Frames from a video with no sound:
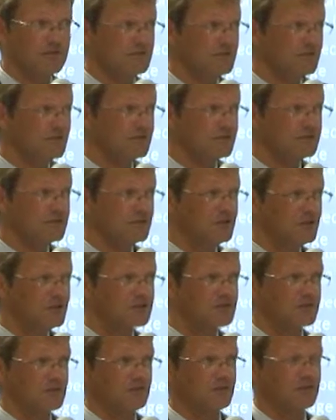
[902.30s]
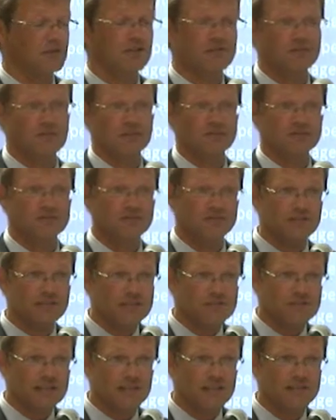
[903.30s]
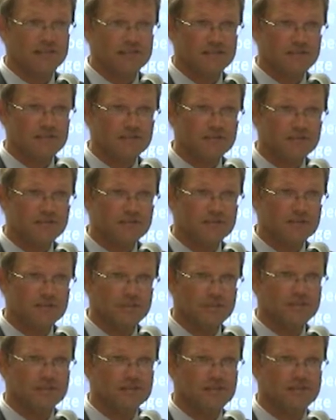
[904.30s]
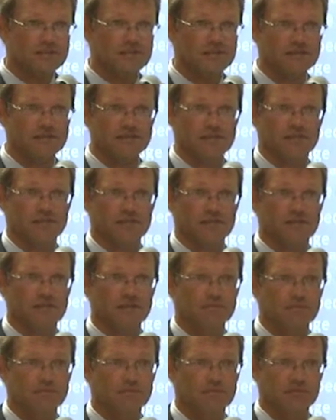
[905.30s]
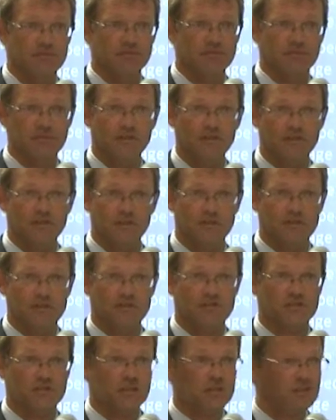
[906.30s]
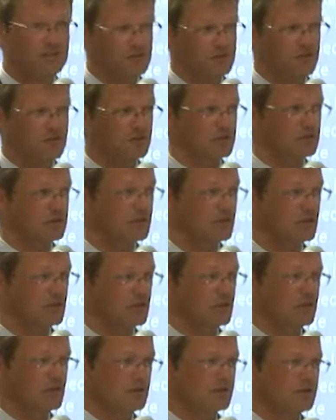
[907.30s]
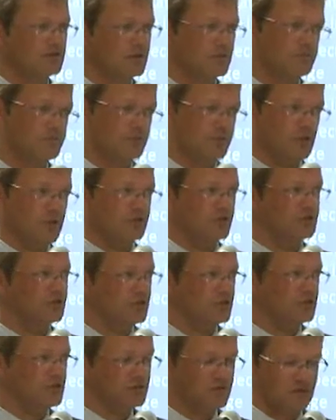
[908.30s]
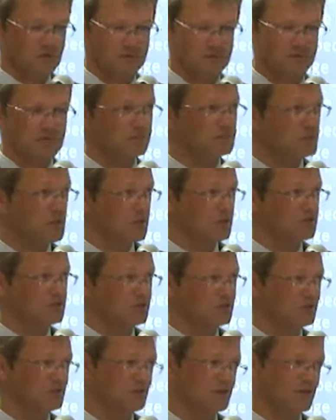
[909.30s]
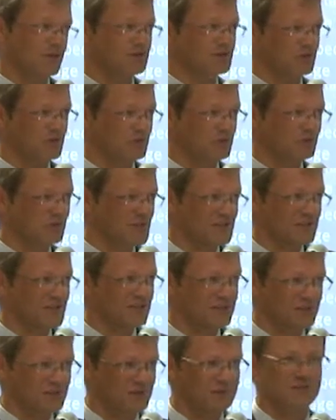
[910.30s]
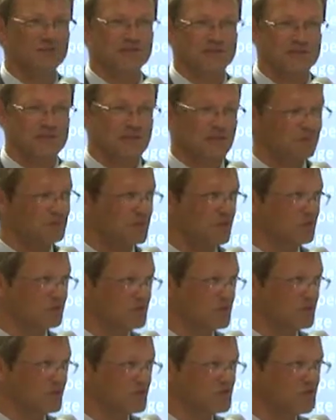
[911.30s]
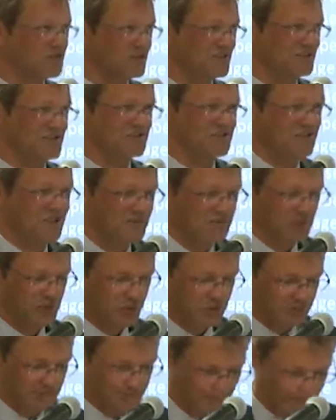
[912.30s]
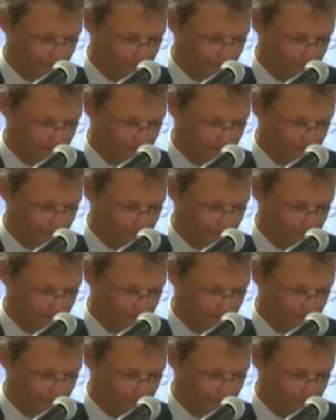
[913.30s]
you're not talking about translating between these systems, actually, because we think we understand each other, but practice has shown in the past that we don't always interpret the same terminology in the same way.